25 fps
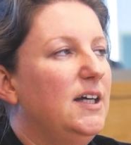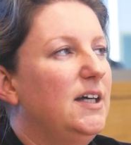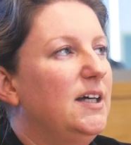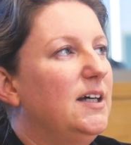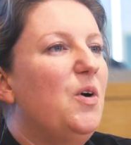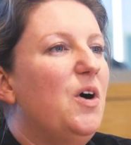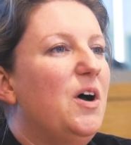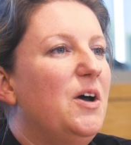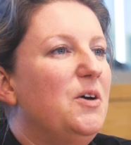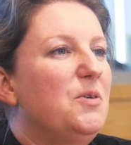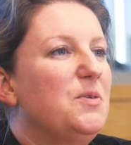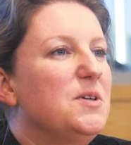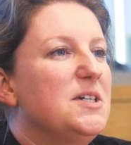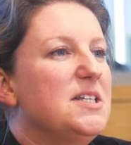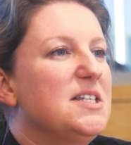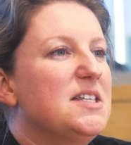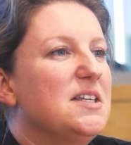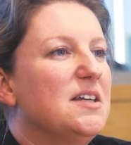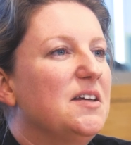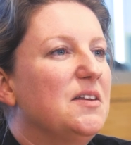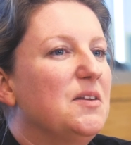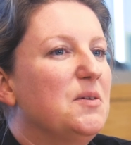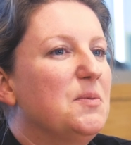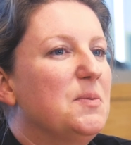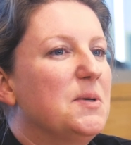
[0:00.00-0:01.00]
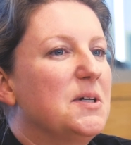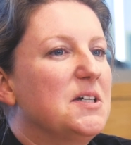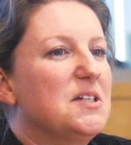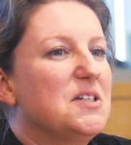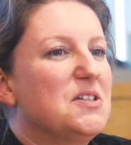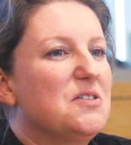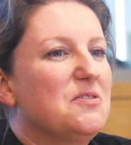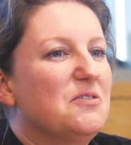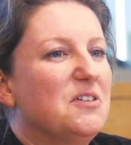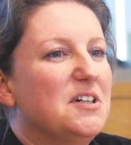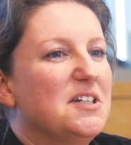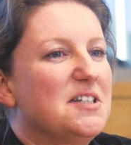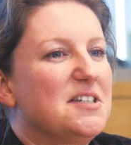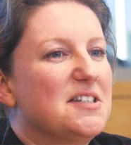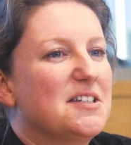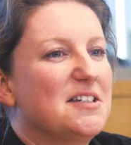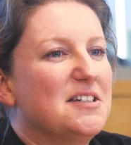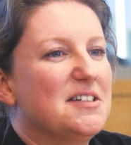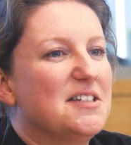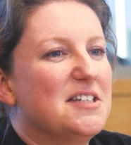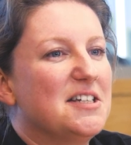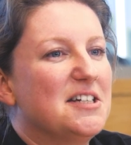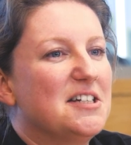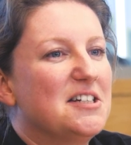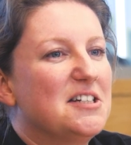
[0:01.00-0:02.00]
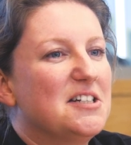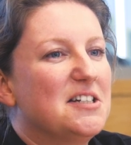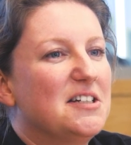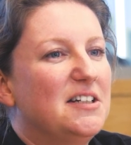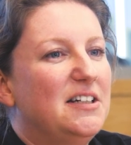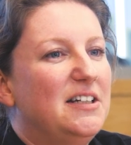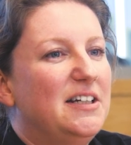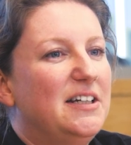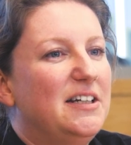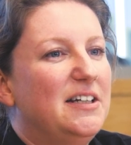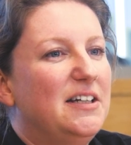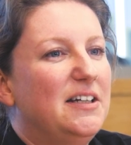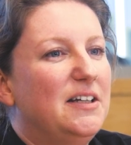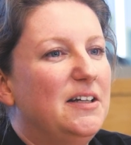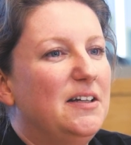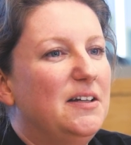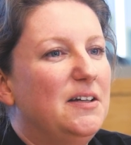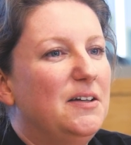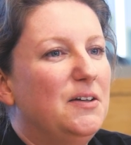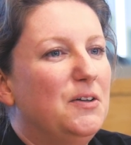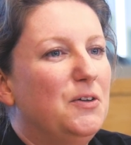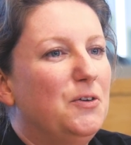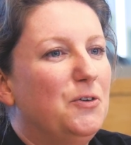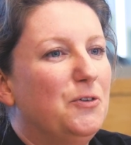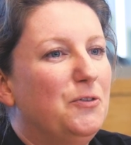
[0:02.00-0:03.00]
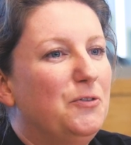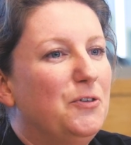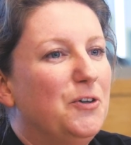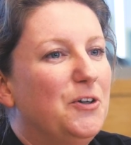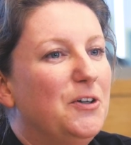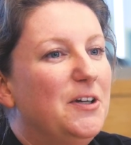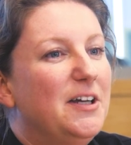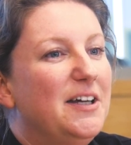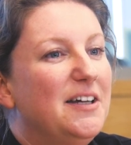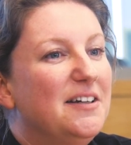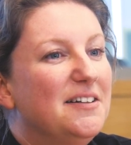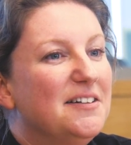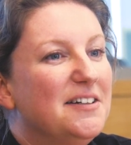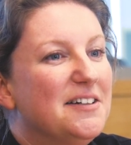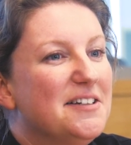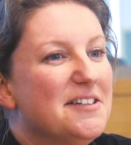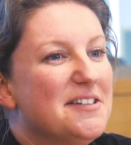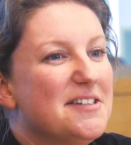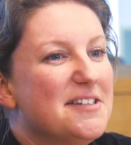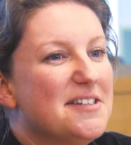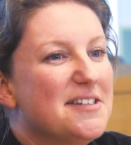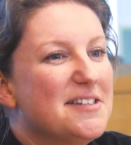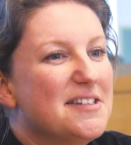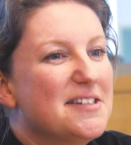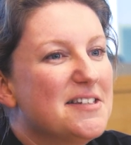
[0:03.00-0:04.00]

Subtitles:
well, I always think the biggest risk is actually your food handlers.